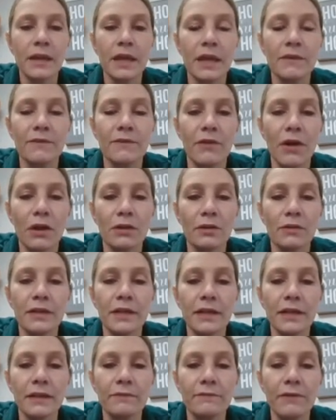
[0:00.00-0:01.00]
He followed
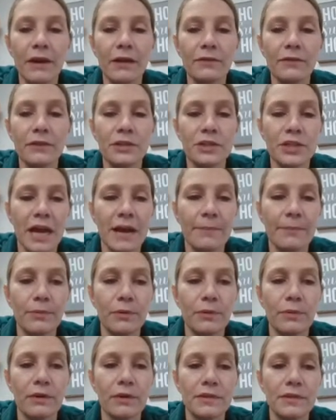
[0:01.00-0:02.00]
it and found the
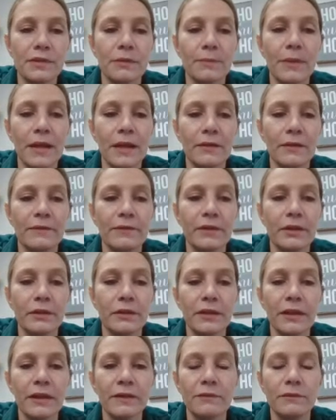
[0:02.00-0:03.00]
chapel where Sir
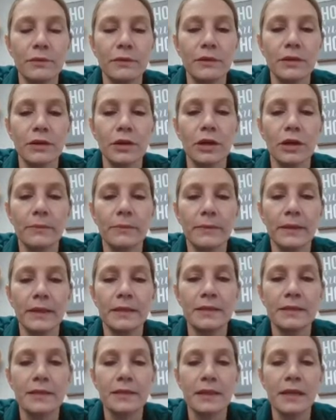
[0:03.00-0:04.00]
Bedivere lived with the
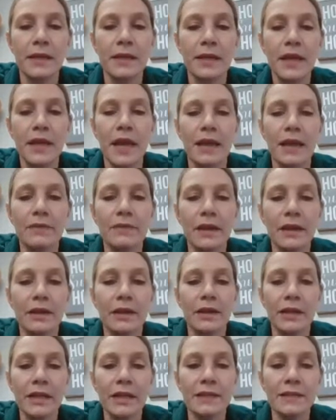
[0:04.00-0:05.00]
hermit and
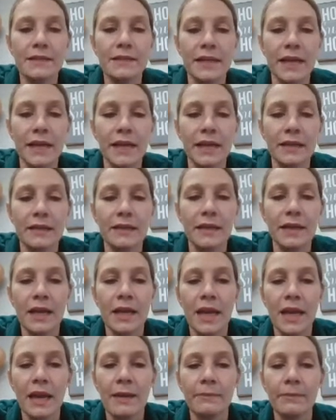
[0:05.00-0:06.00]
there he stayed
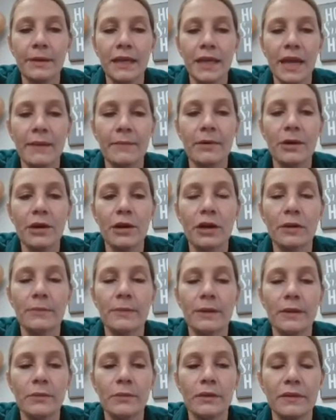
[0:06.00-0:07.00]
and became a
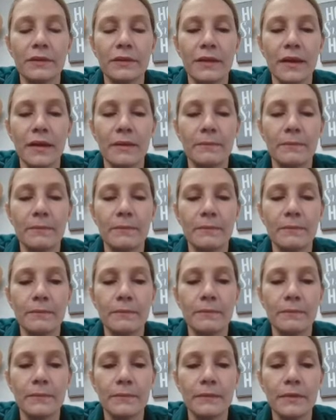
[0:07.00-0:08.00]
hermit with them.
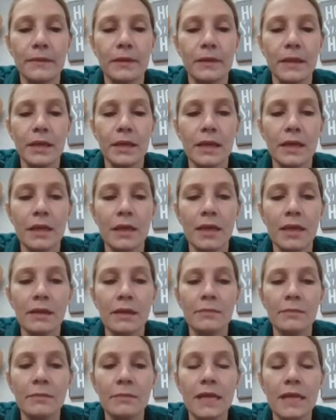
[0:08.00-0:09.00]

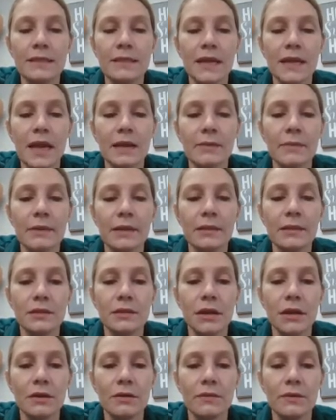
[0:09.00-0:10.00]
Meantime, at,
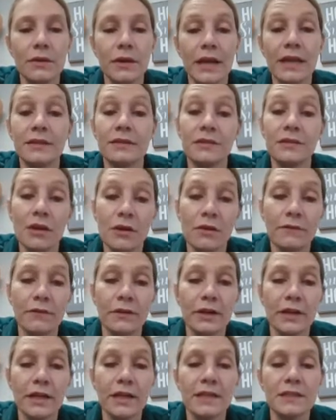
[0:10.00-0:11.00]
Do- at
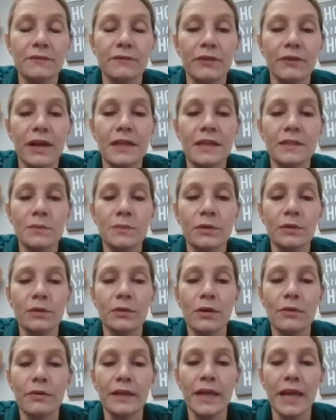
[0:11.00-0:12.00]
Dover, his friends were
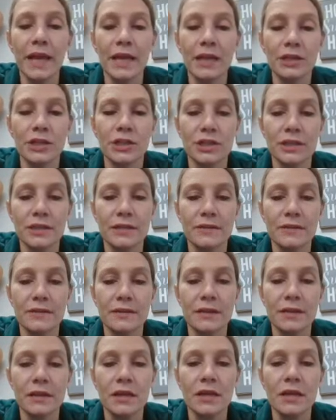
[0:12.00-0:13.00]
growing
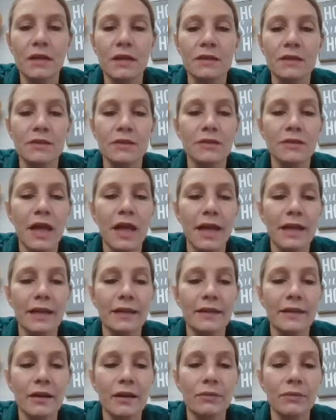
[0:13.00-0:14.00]
anxious. Sir
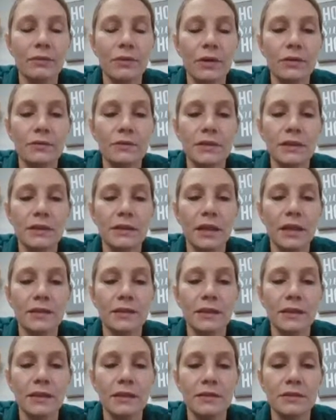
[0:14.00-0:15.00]
Lionel rode to
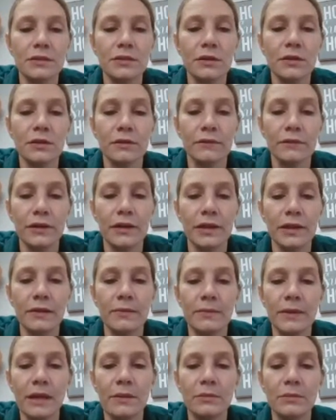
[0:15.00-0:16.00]
London to look for
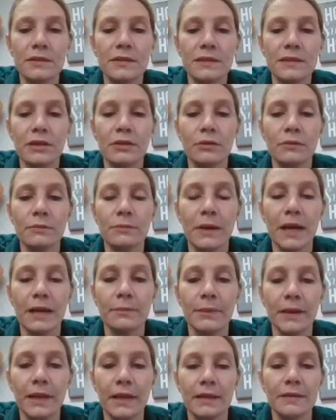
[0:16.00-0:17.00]
him and was killed by
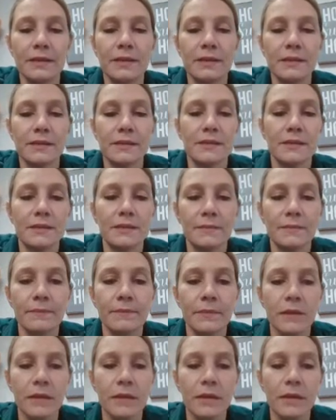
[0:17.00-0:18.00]
bandits.
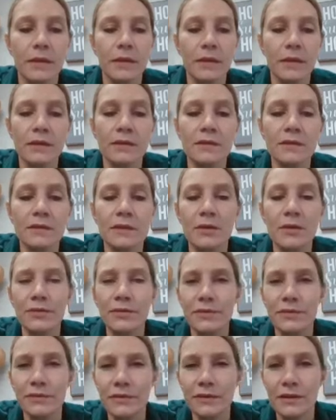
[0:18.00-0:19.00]

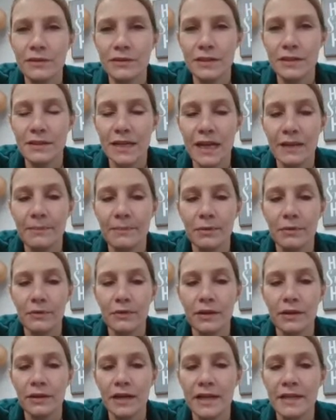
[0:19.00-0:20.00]
So there's a typo
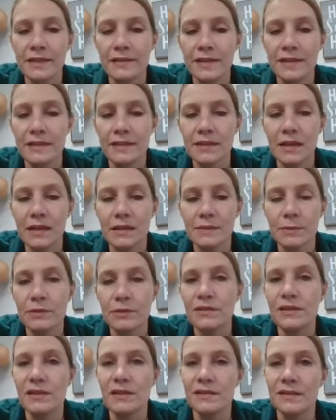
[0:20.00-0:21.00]
there, guys. That's not
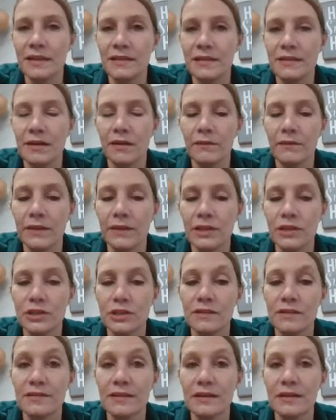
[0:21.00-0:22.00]
supposed to say Dove. That
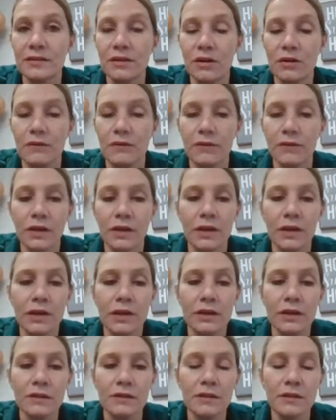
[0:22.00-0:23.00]
should say Dover.
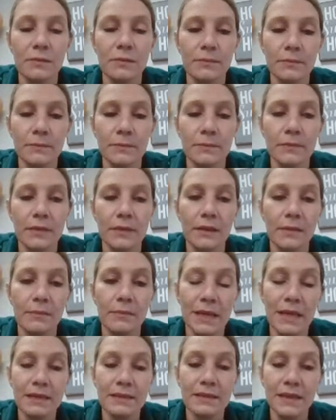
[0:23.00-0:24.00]
So,
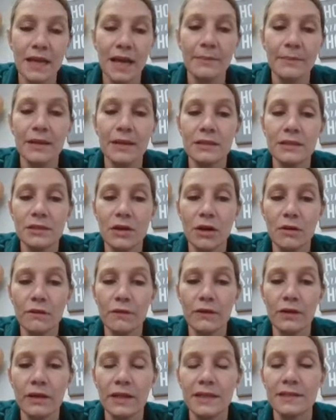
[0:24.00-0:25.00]
meantime, at
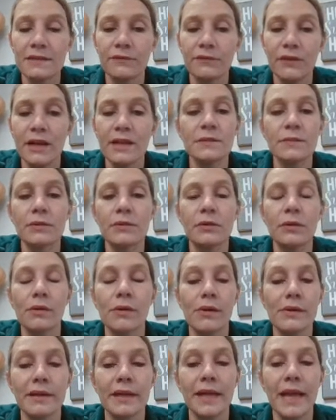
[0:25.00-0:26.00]
Dover, his friends were
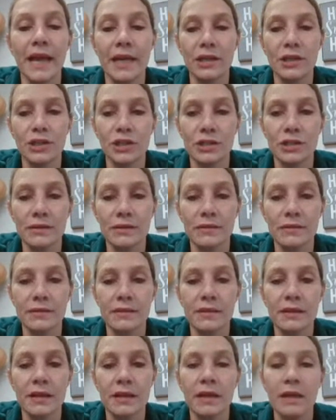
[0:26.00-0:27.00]
growing
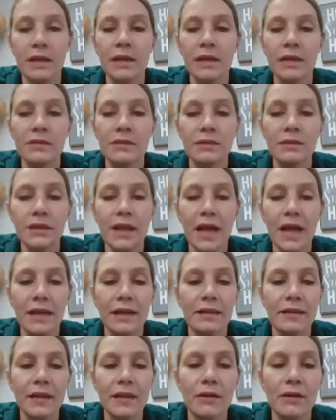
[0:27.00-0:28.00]
anxious. Sir
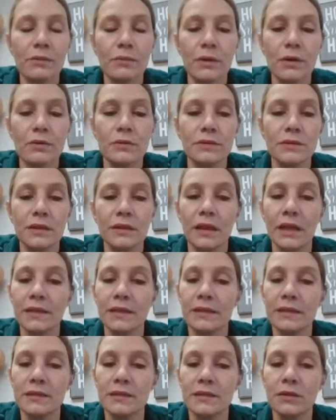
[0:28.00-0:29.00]
Lionel rode to
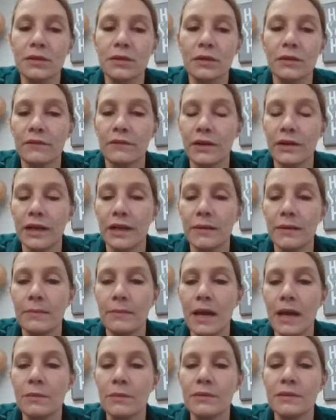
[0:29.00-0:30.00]
London to look for
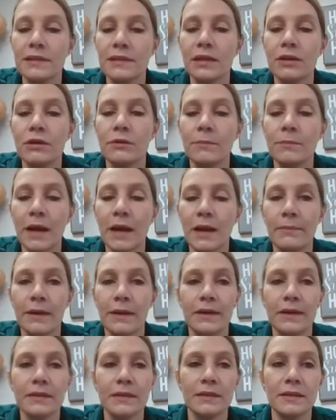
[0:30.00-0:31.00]
him and was killed by
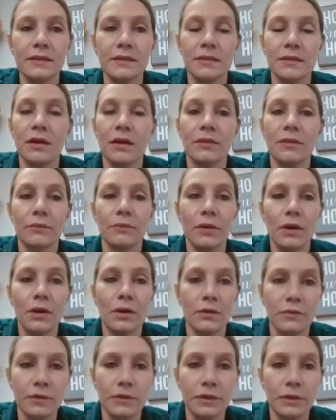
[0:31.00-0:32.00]
bandits on the
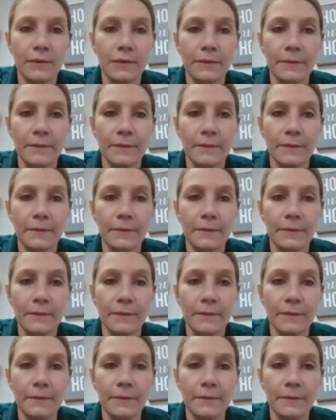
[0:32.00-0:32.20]
road.